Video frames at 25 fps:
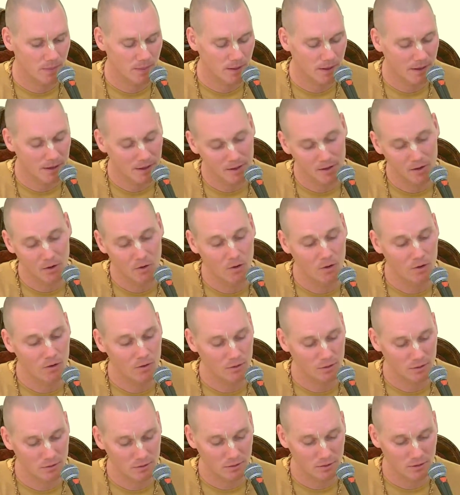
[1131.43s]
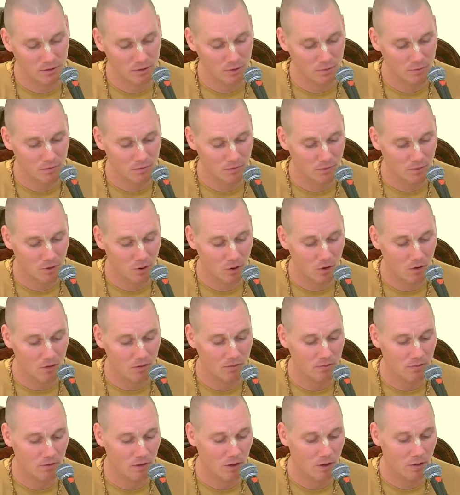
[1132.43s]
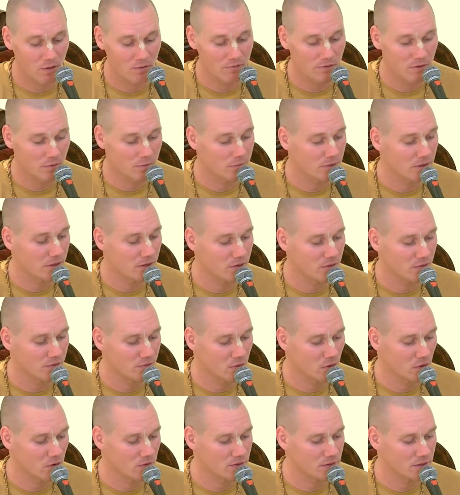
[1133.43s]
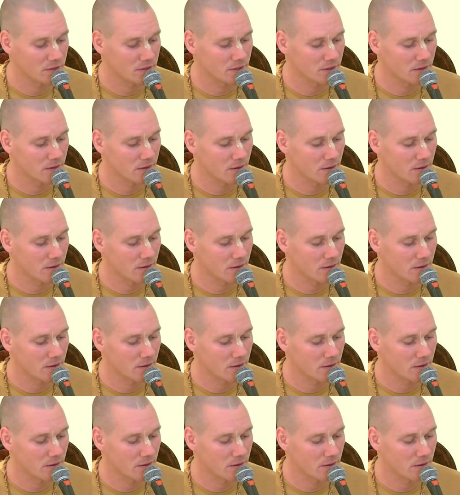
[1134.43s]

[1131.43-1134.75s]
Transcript: at all of them being faulty.